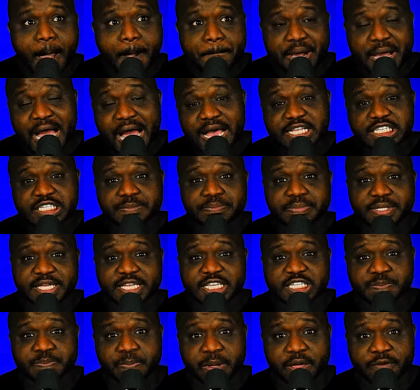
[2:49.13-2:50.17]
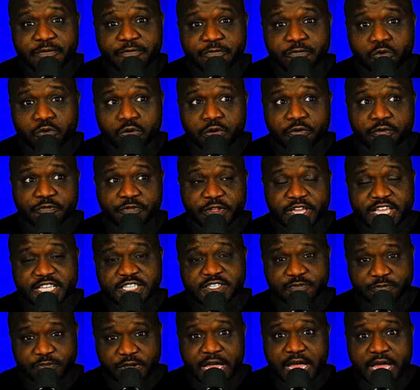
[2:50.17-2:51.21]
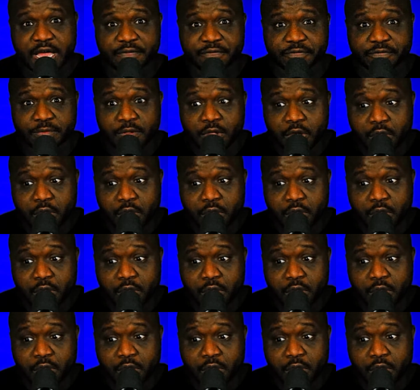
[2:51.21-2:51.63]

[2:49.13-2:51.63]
possibly expect for Phase 5.